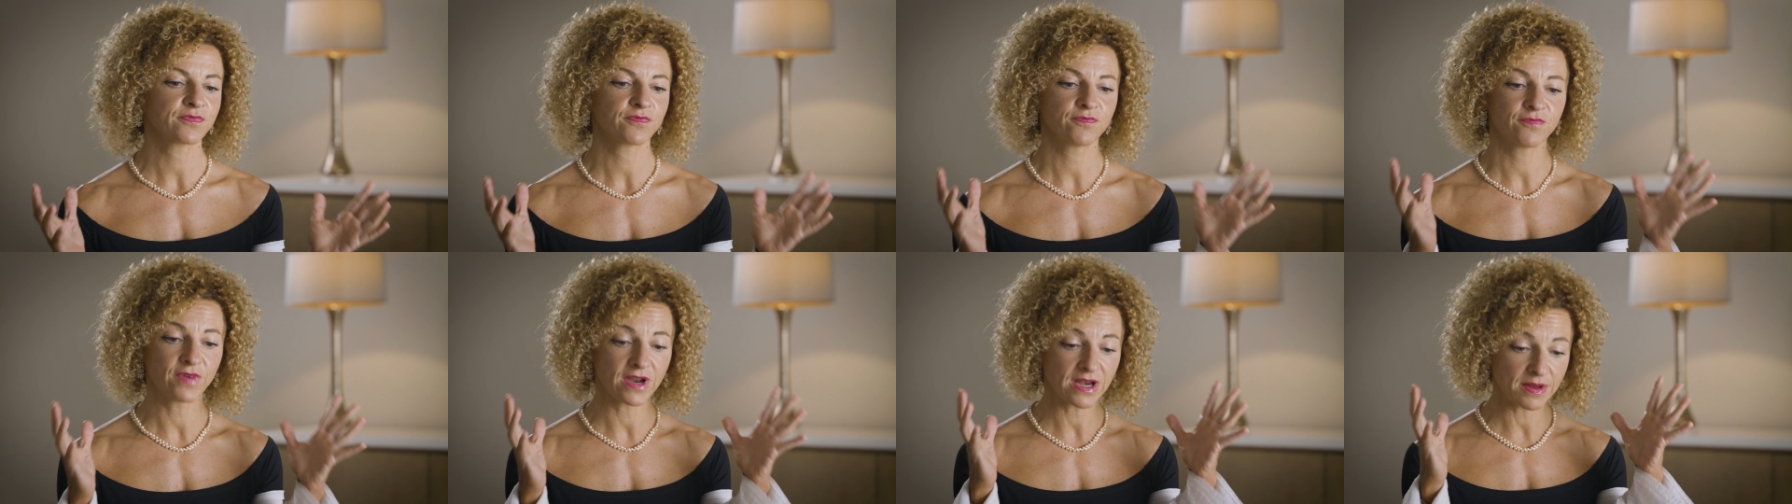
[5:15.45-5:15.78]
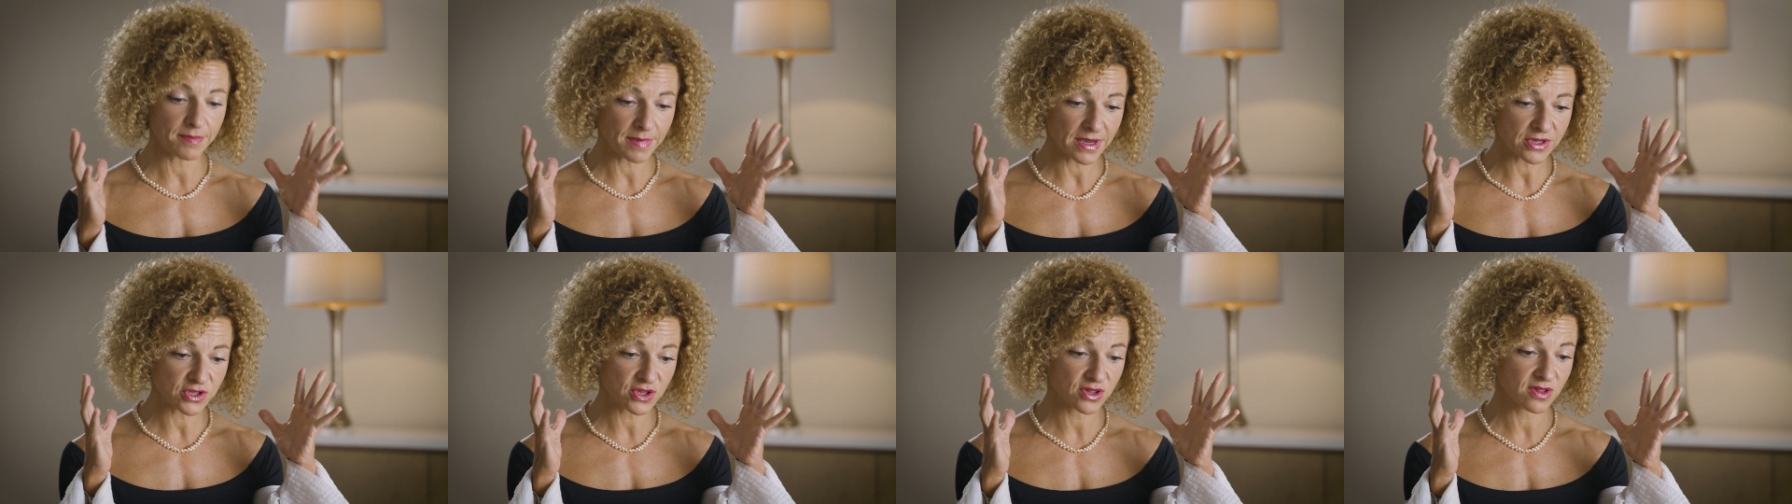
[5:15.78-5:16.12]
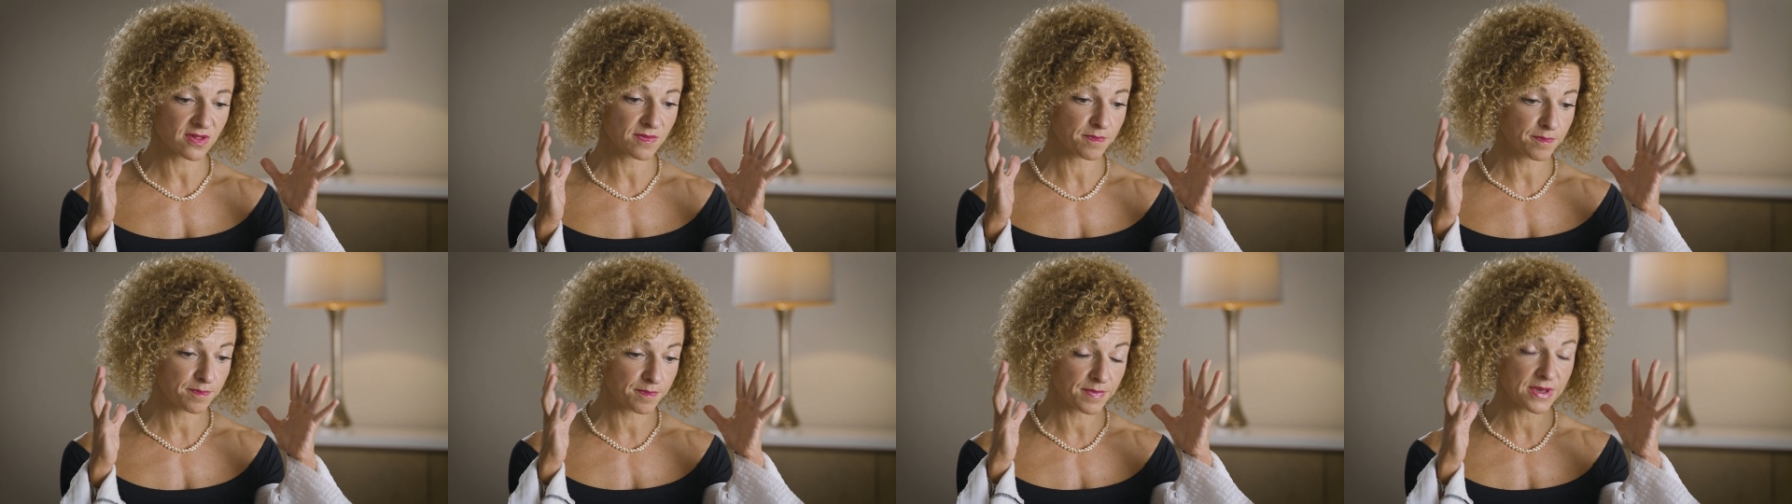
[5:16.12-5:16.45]
very much
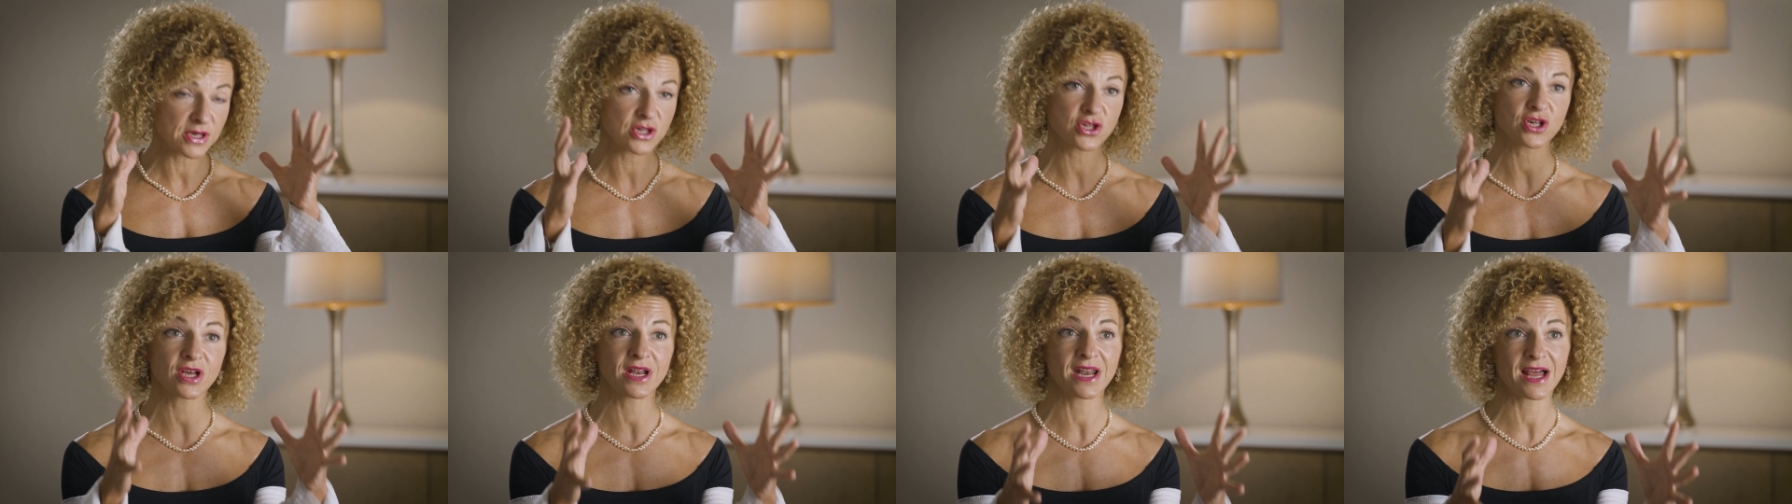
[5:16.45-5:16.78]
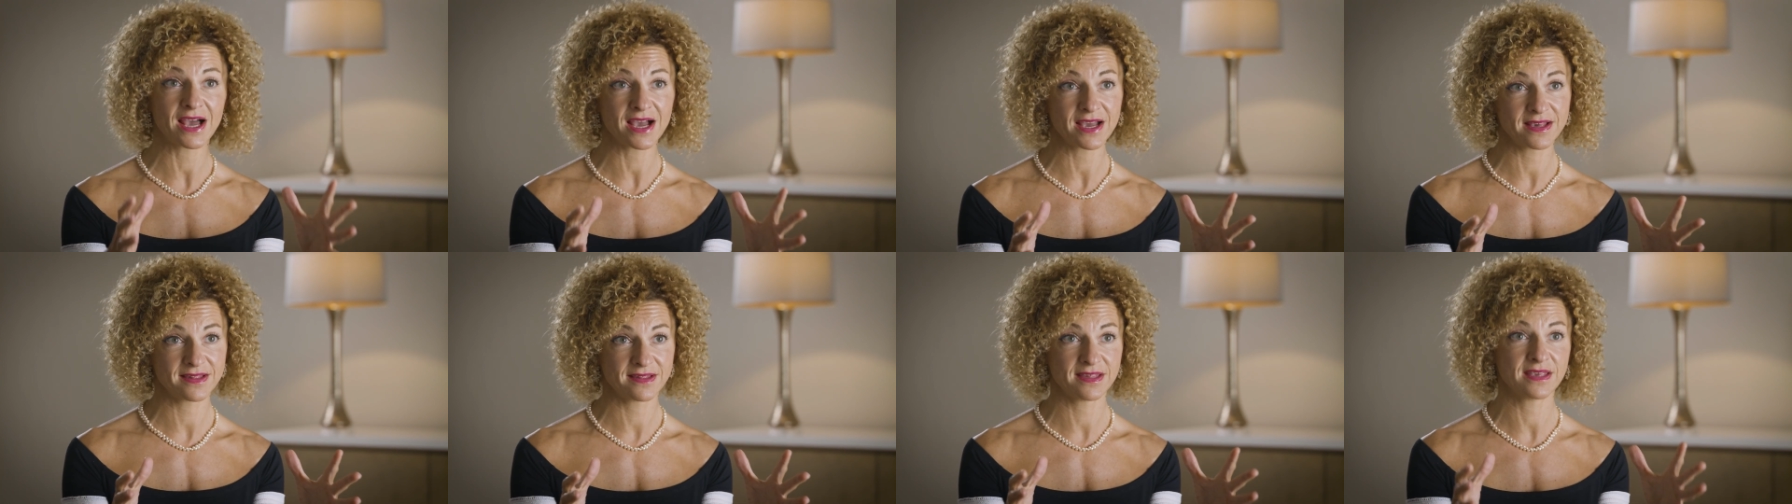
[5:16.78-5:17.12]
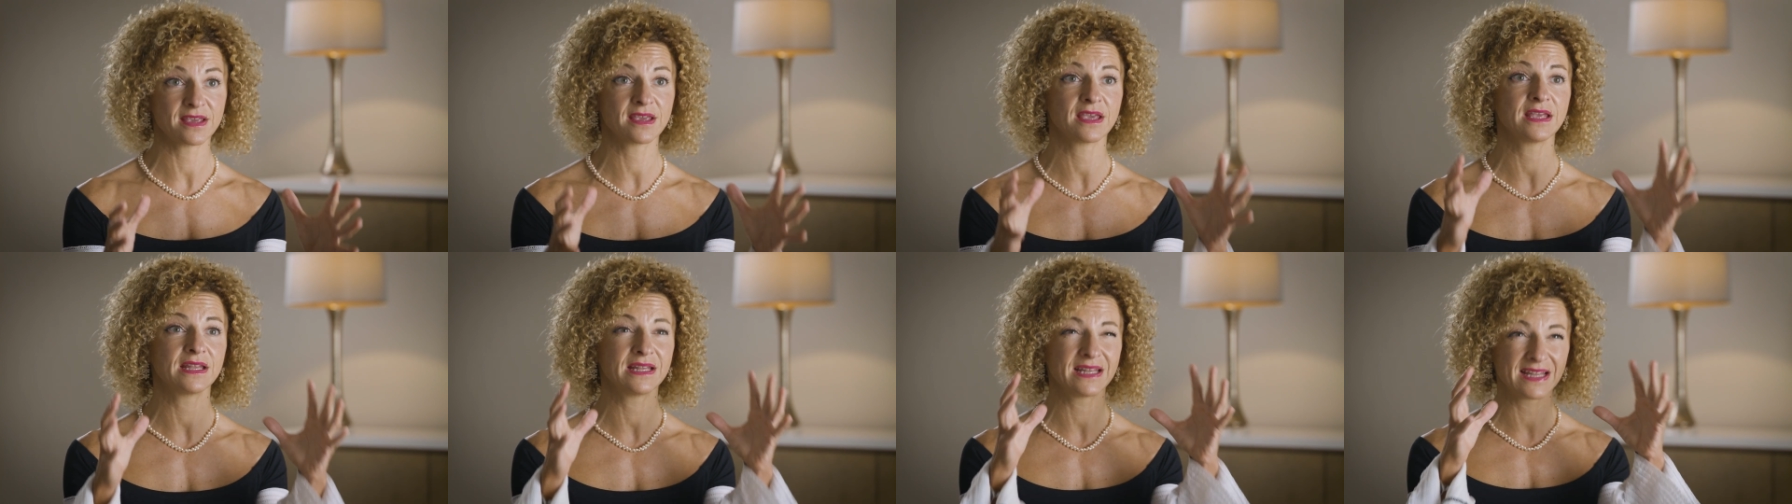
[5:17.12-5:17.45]

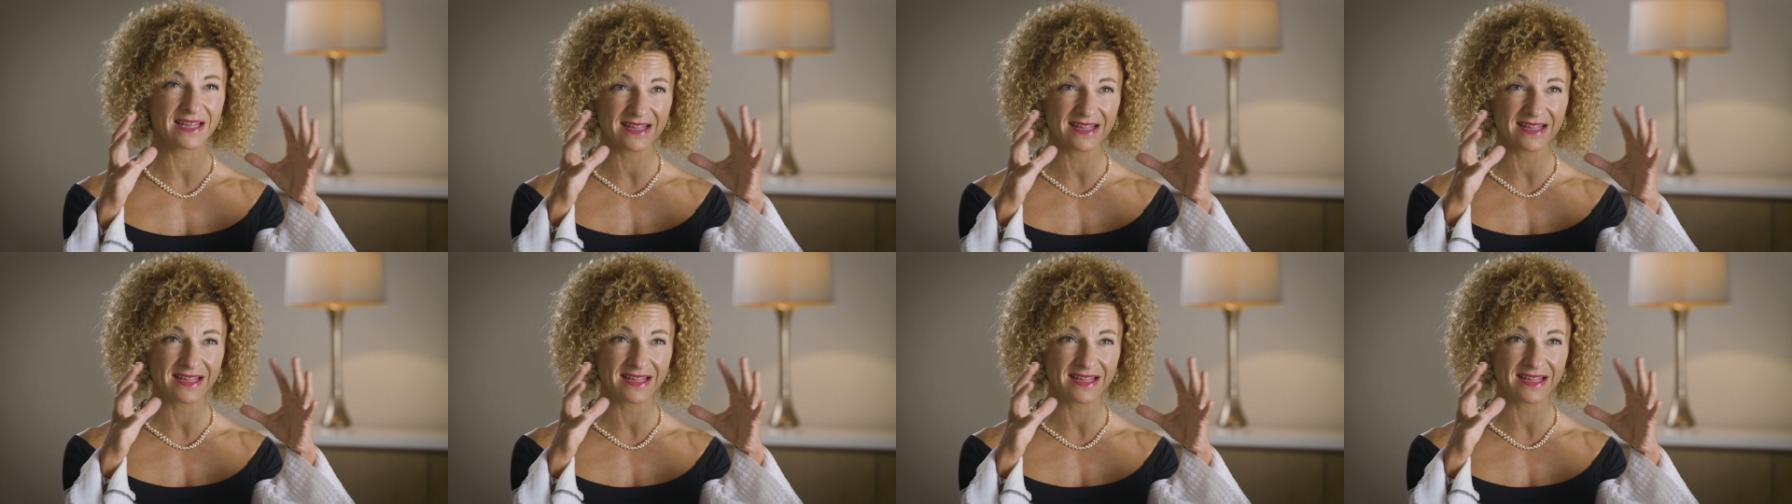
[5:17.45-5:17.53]
specializing in